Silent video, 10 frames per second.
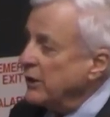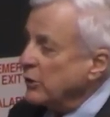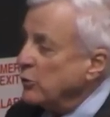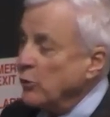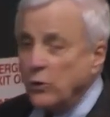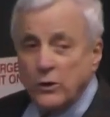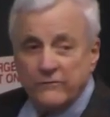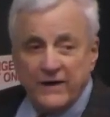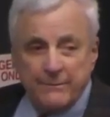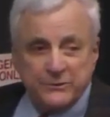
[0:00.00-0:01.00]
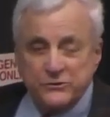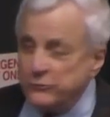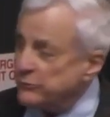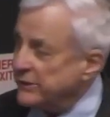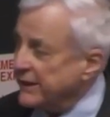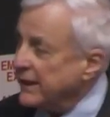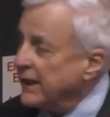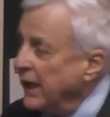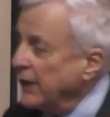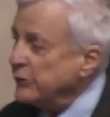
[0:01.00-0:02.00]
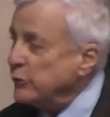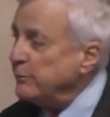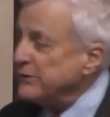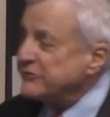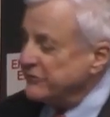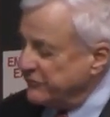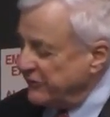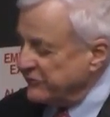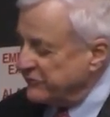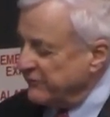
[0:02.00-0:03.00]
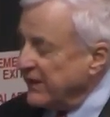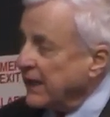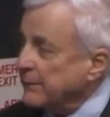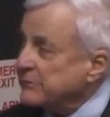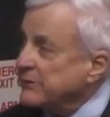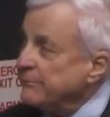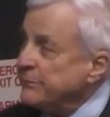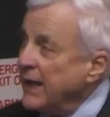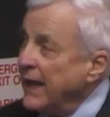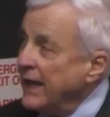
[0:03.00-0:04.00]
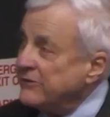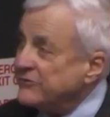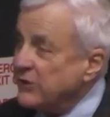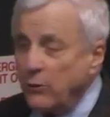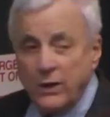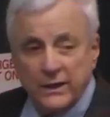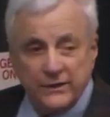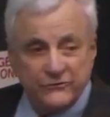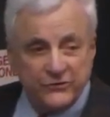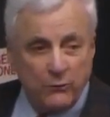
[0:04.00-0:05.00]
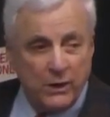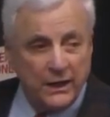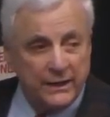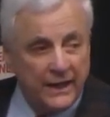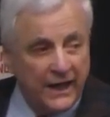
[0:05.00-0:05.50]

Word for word: core of opportunity a new business has developed, and so on and so on.